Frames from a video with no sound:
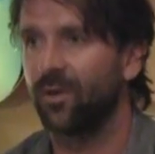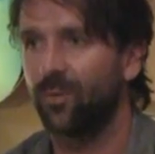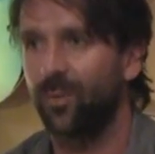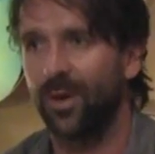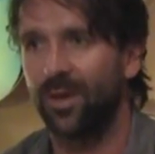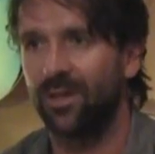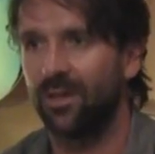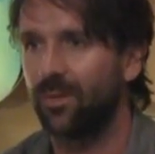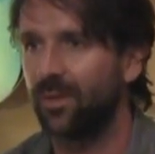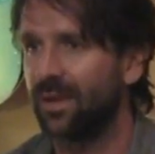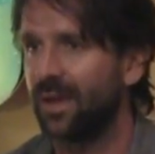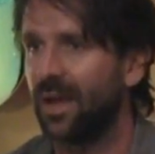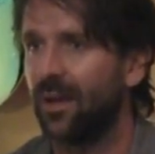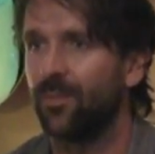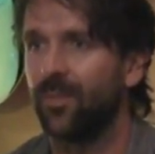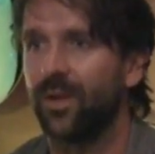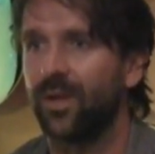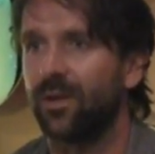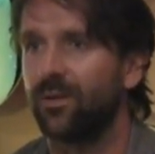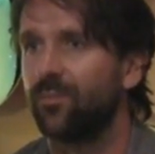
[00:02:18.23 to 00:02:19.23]
quickly
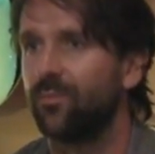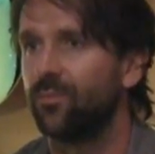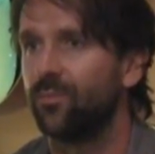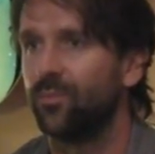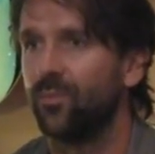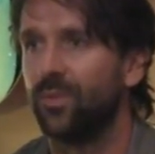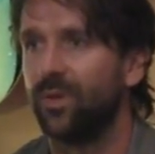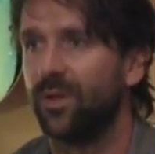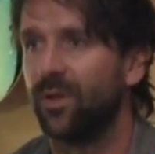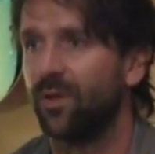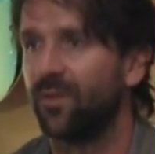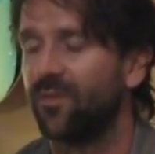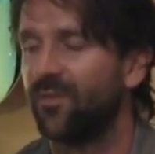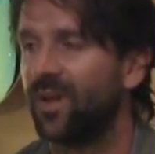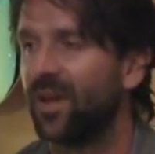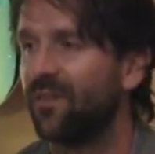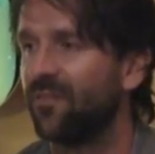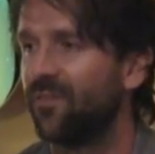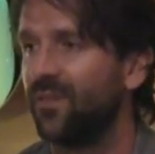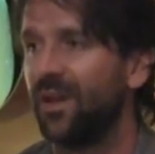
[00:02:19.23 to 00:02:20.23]
became a
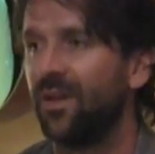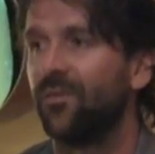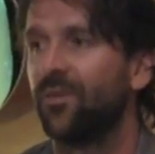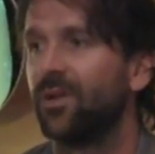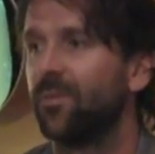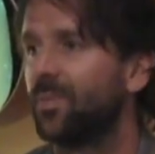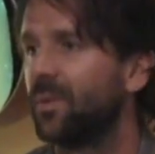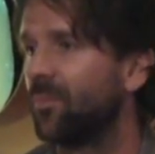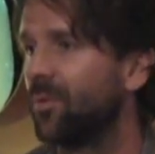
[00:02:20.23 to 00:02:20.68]
fan favorite.